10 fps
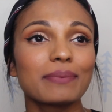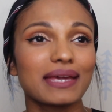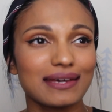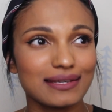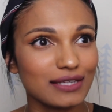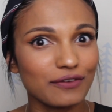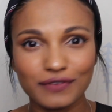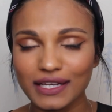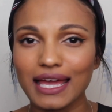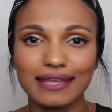because I
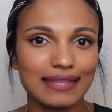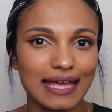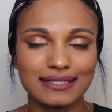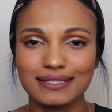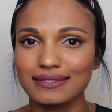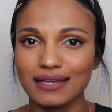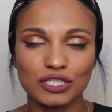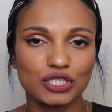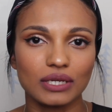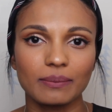feel like that's
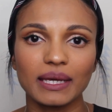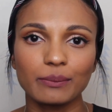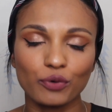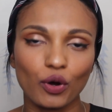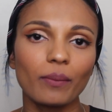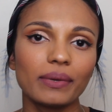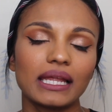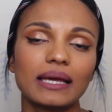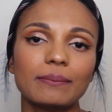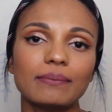such a big
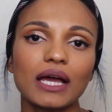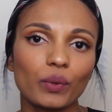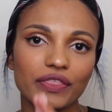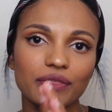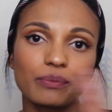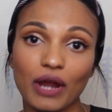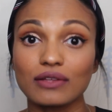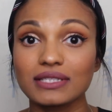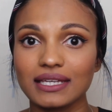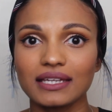problem with
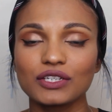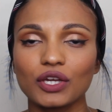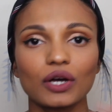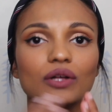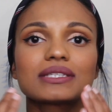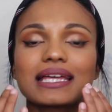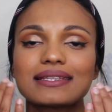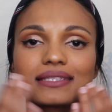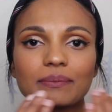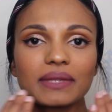brown skinned girls, and
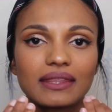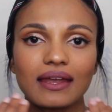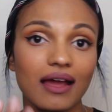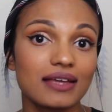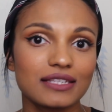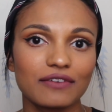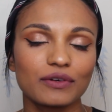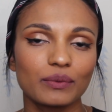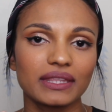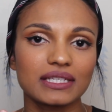it's something that I
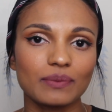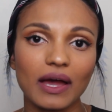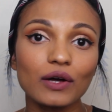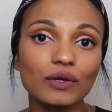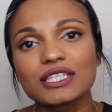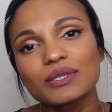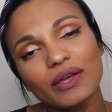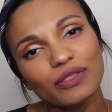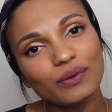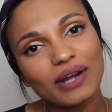suffer with as well. So
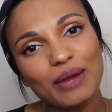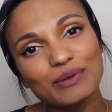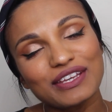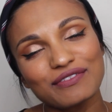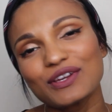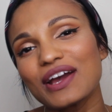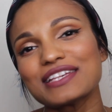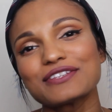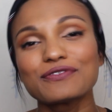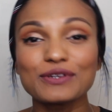I thought I would give you
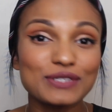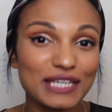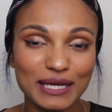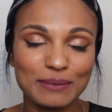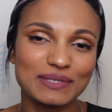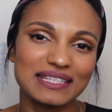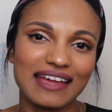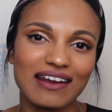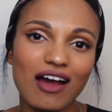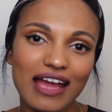guys a few tips
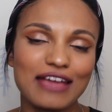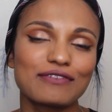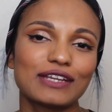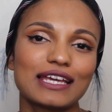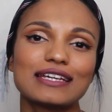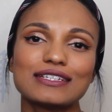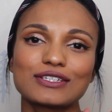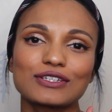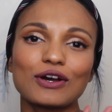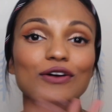that I have
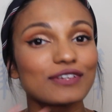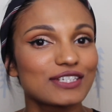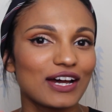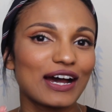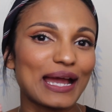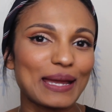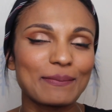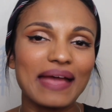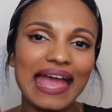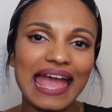learned over
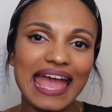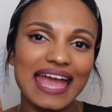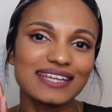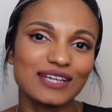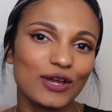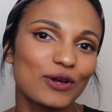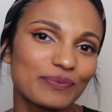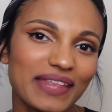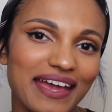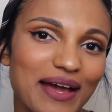time, and I hope they're